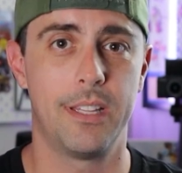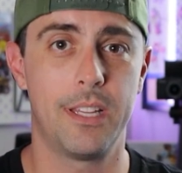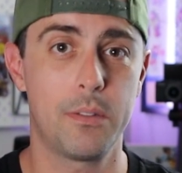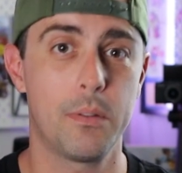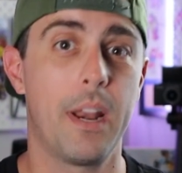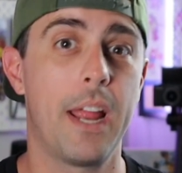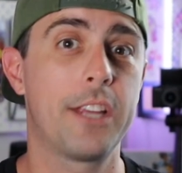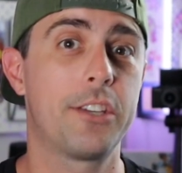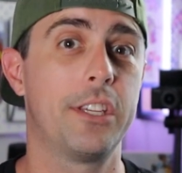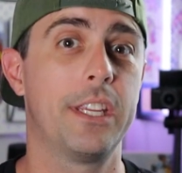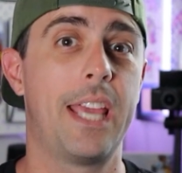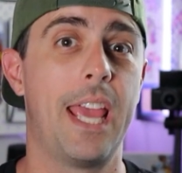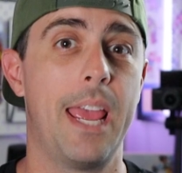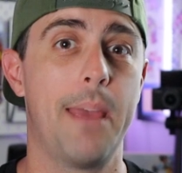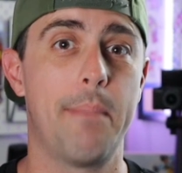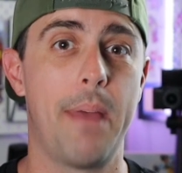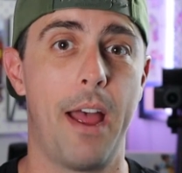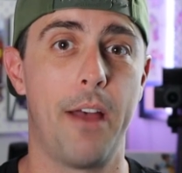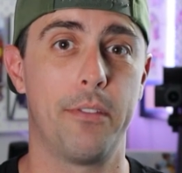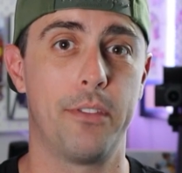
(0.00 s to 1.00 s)
This one actually
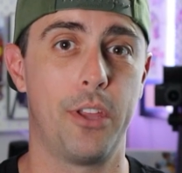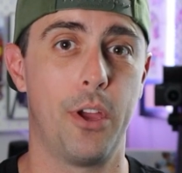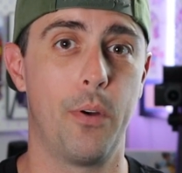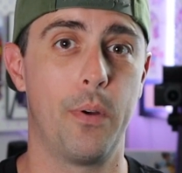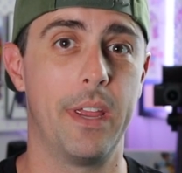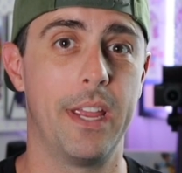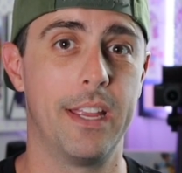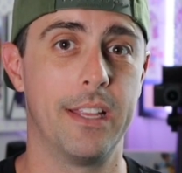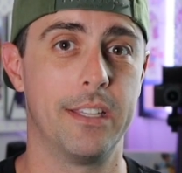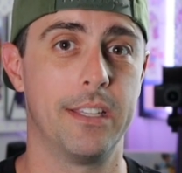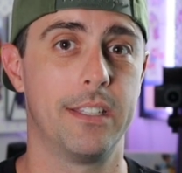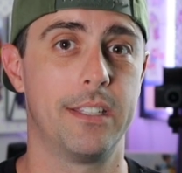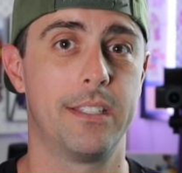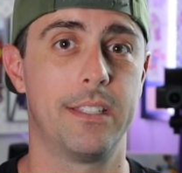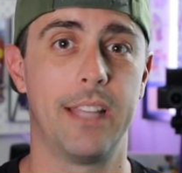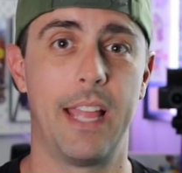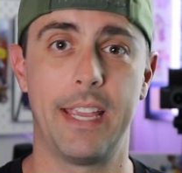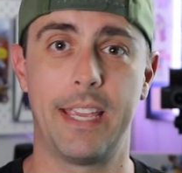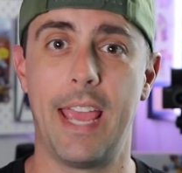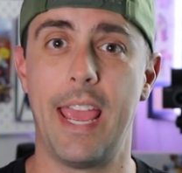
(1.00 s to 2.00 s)
came out though in
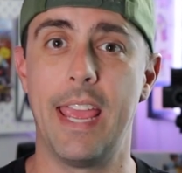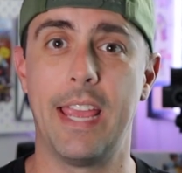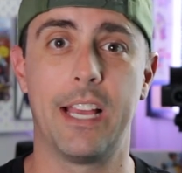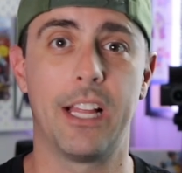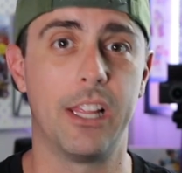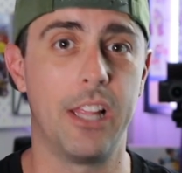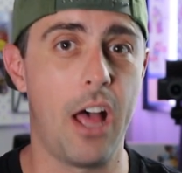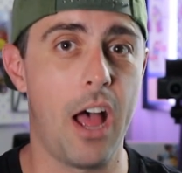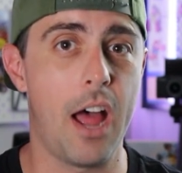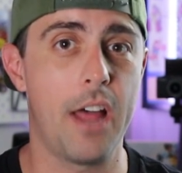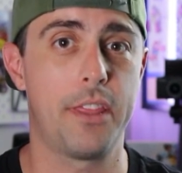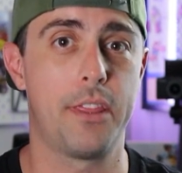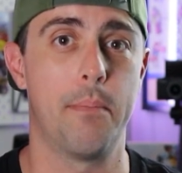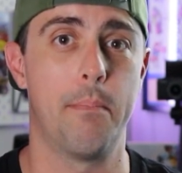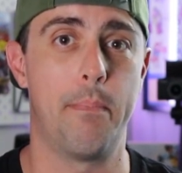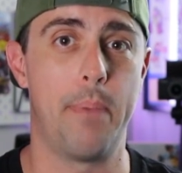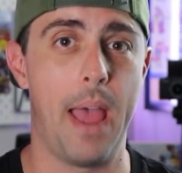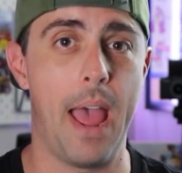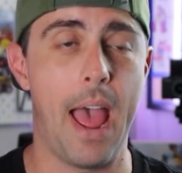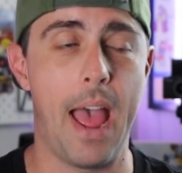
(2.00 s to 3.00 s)
like a cloth
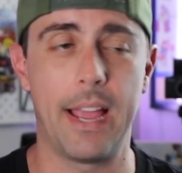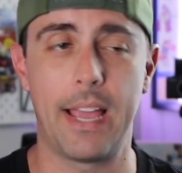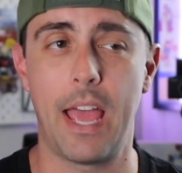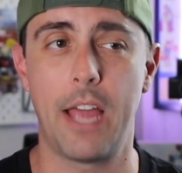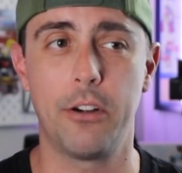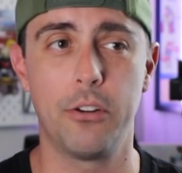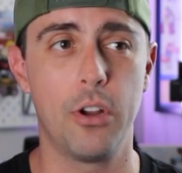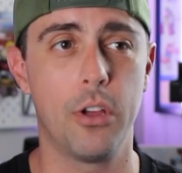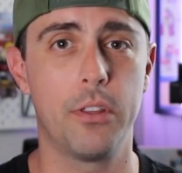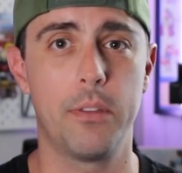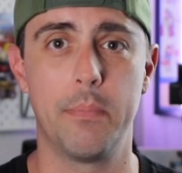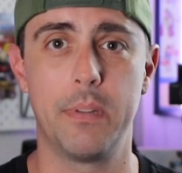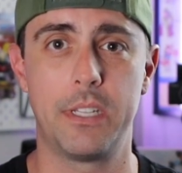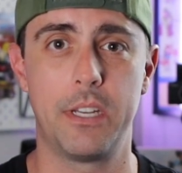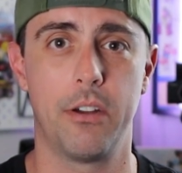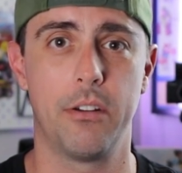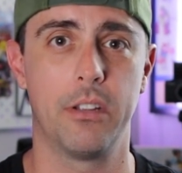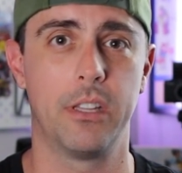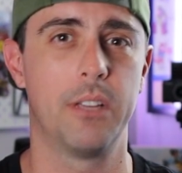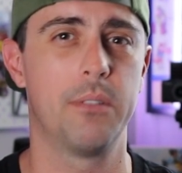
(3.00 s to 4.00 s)
bag. I don't know the
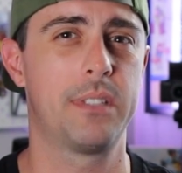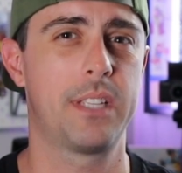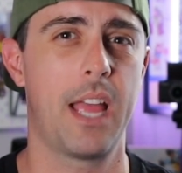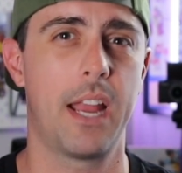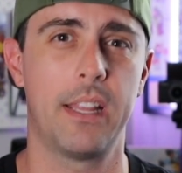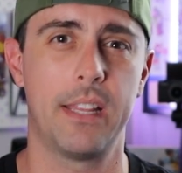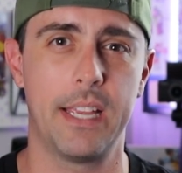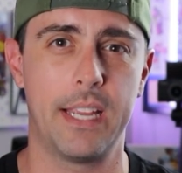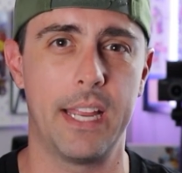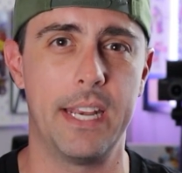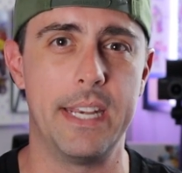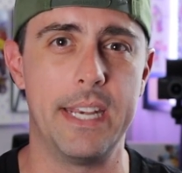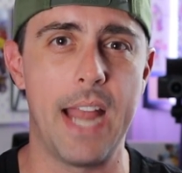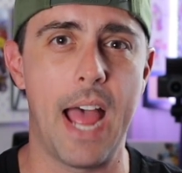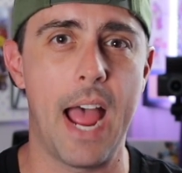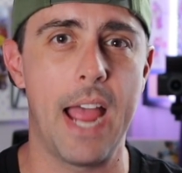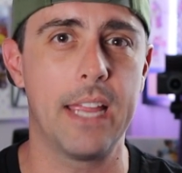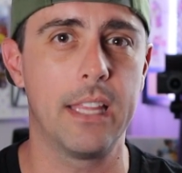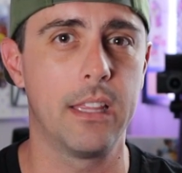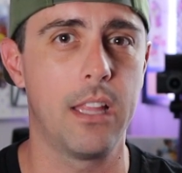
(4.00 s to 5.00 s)
material. It was kind of like a
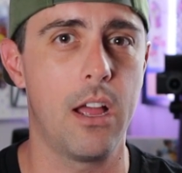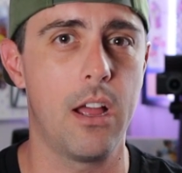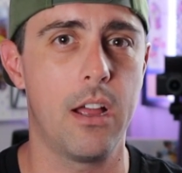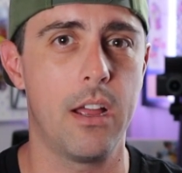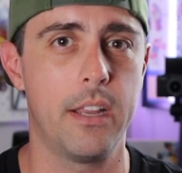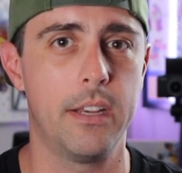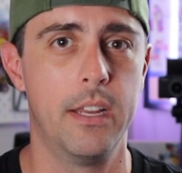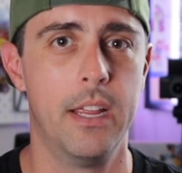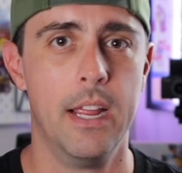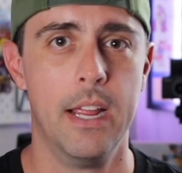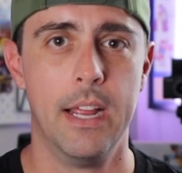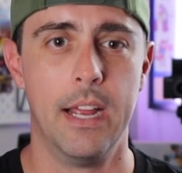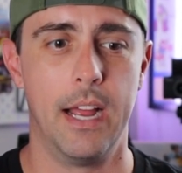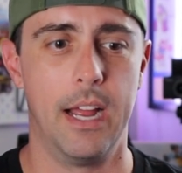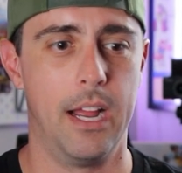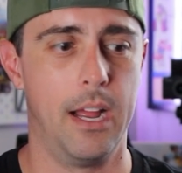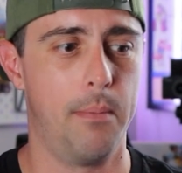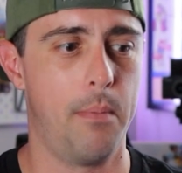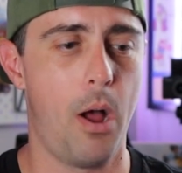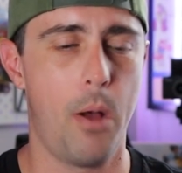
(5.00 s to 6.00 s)
nylon,
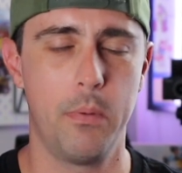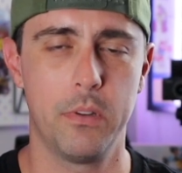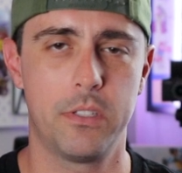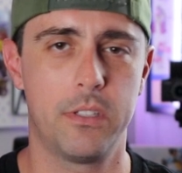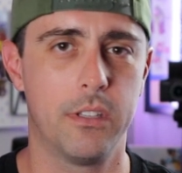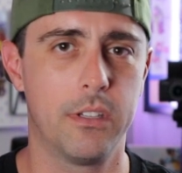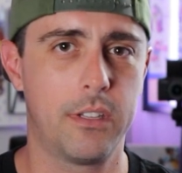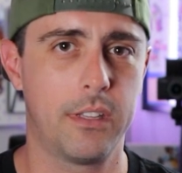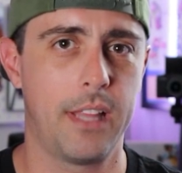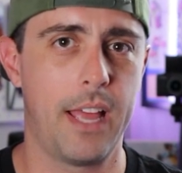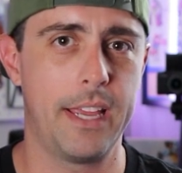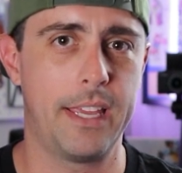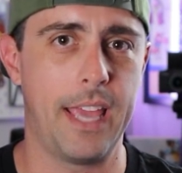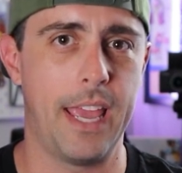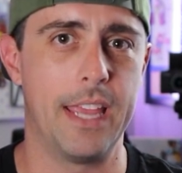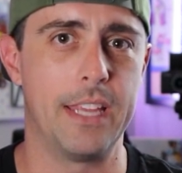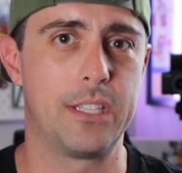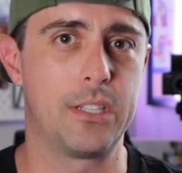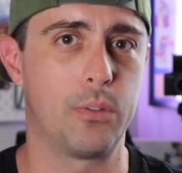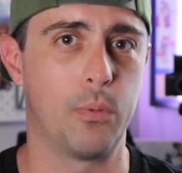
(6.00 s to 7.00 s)
almost looked like
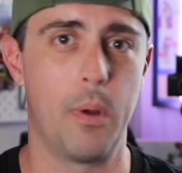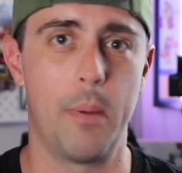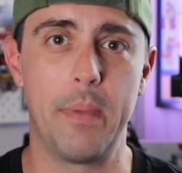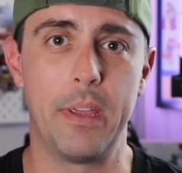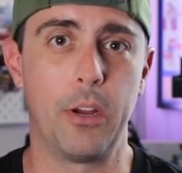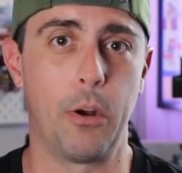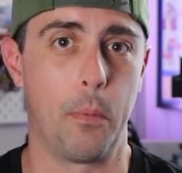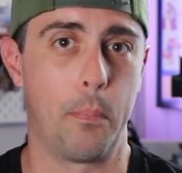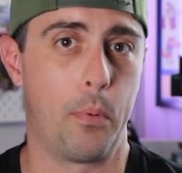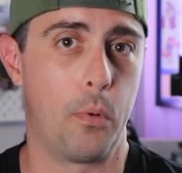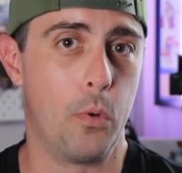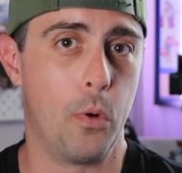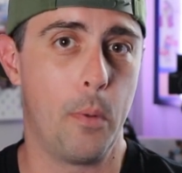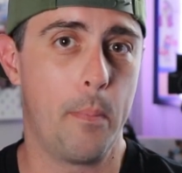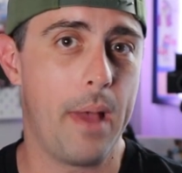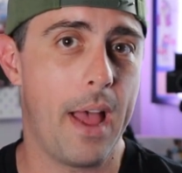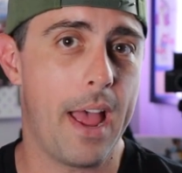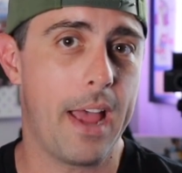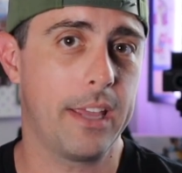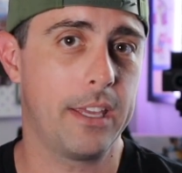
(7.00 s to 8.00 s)
a swimming or pool
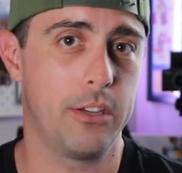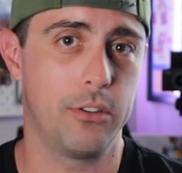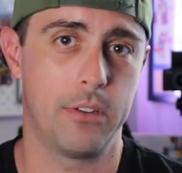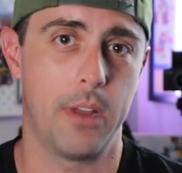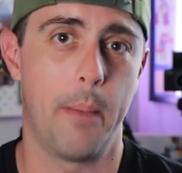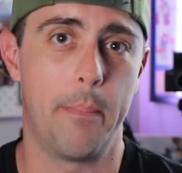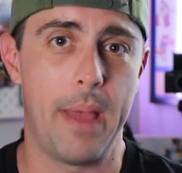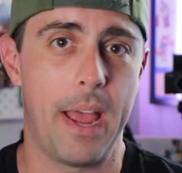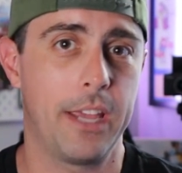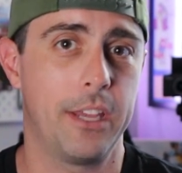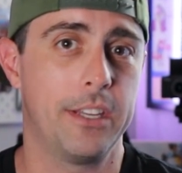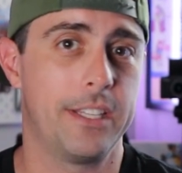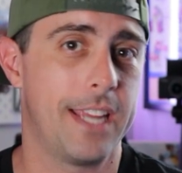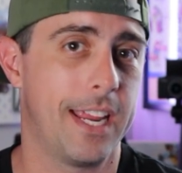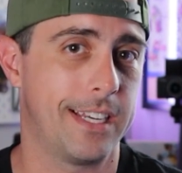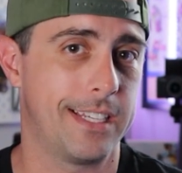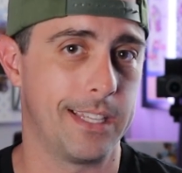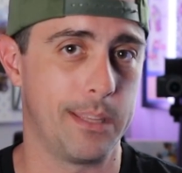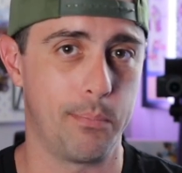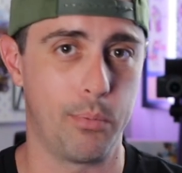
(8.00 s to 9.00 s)
bag, a bag you
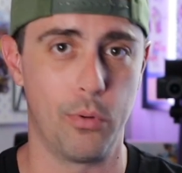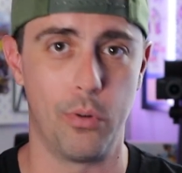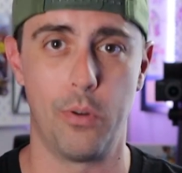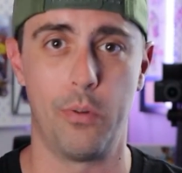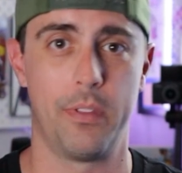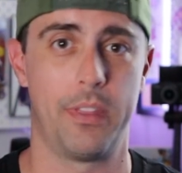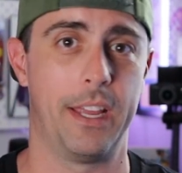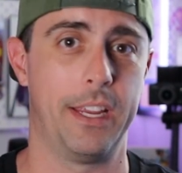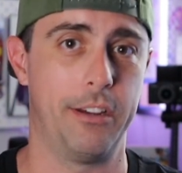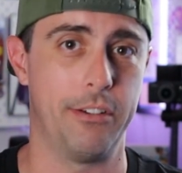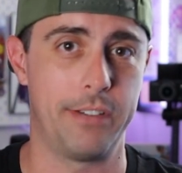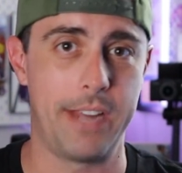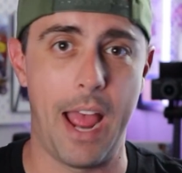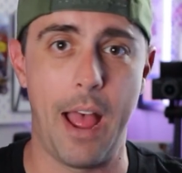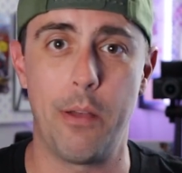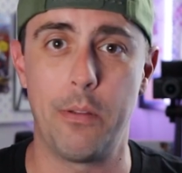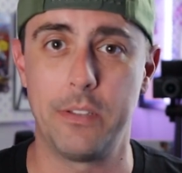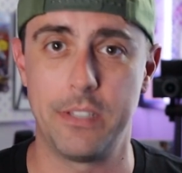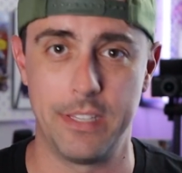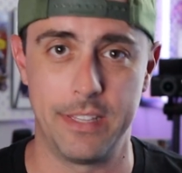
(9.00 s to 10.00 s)
take to the pool with like your
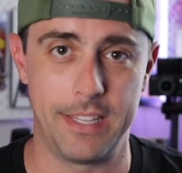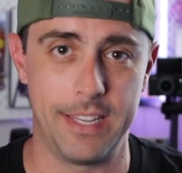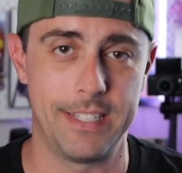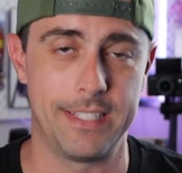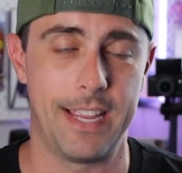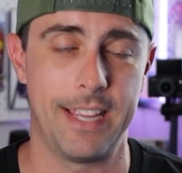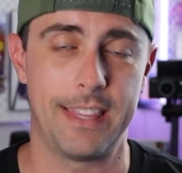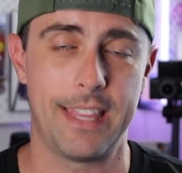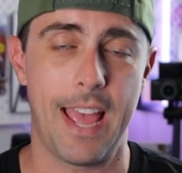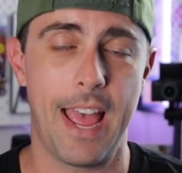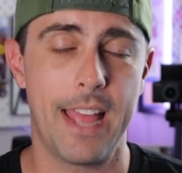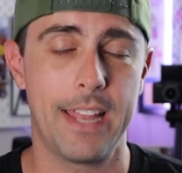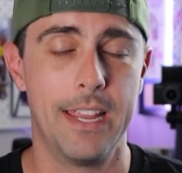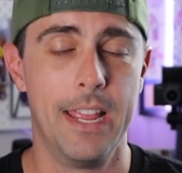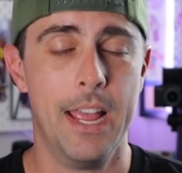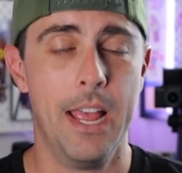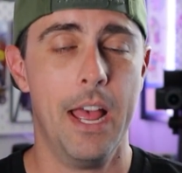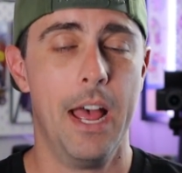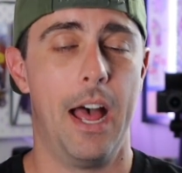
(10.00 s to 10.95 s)
towels and things like that.